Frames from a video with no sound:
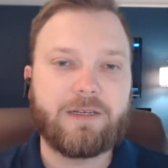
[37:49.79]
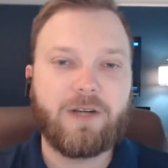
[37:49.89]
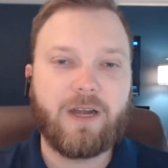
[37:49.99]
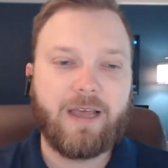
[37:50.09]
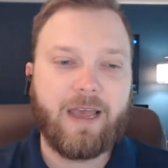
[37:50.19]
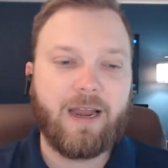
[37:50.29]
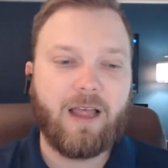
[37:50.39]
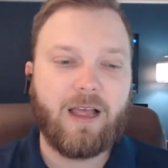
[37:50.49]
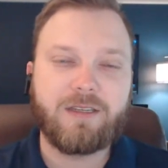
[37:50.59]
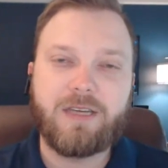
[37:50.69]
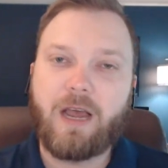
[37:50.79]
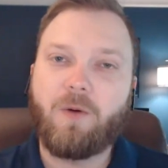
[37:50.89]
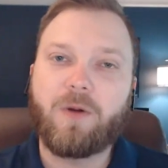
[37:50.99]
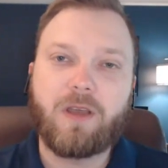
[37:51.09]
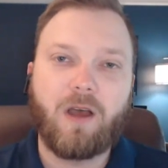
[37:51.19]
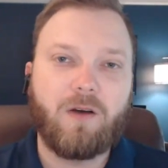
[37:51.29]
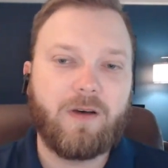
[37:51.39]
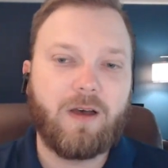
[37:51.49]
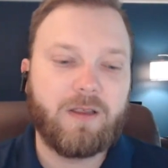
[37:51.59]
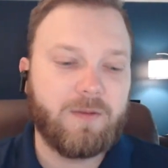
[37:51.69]
trying to analyze 911 call
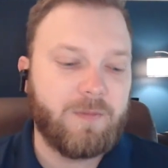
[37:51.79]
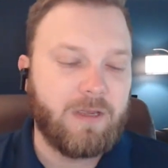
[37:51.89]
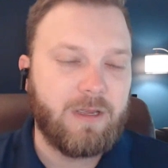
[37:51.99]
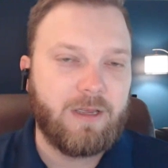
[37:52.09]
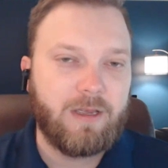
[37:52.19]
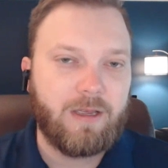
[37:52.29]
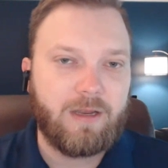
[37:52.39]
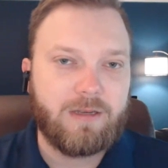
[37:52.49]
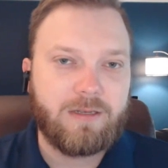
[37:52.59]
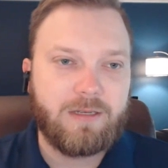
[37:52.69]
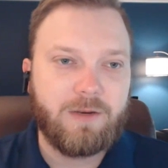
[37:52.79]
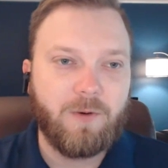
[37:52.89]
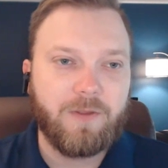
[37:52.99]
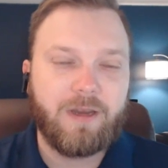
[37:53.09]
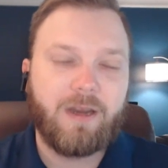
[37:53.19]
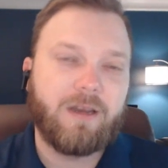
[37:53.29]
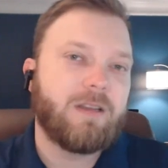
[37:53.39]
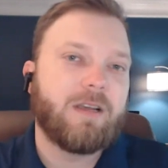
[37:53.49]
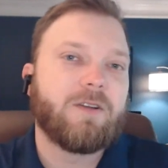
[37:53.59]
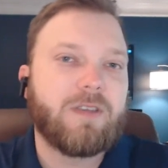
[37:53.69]
volume and see what the data
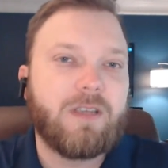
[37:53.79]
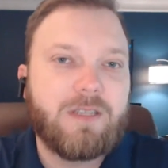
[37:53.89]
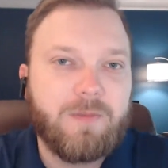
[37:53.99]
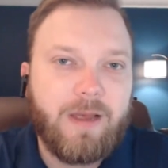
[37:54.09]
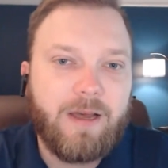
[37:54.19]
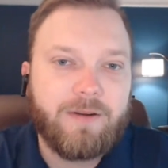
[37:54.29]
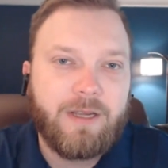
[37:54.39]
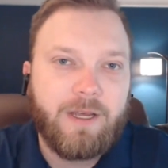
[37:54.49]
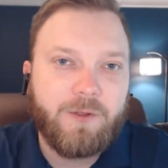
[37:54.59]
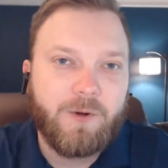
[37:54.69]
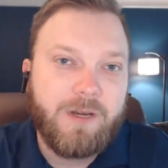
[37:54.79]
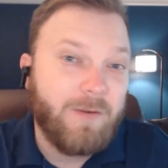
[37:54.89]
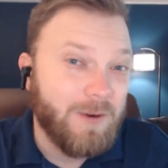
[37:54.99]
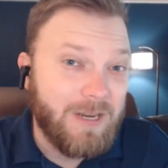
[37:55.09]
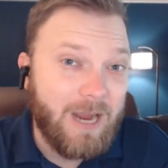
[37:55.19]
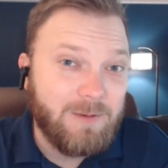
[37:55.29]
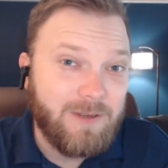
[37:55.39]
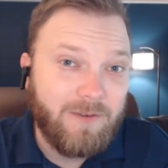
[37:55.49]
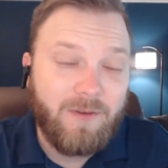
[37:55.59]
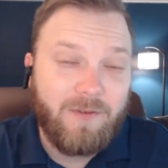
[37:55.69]
tells us about three different types
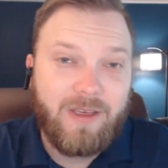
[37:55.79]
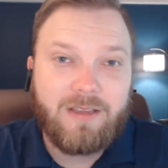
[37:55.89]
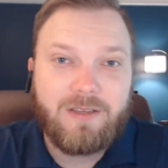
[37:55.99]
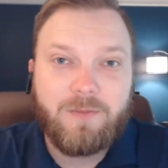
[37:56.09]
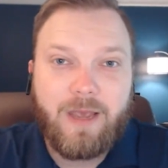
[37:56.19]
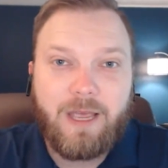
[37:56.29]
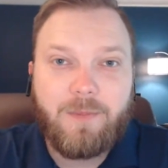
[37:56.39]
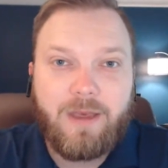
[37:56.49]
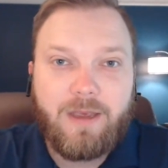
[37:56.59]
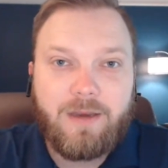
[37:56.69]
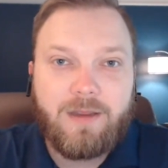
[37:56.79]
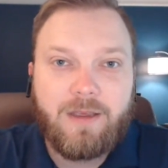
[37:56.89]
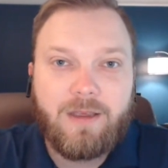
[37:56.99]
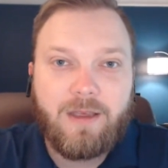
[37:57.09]
of events: man-made,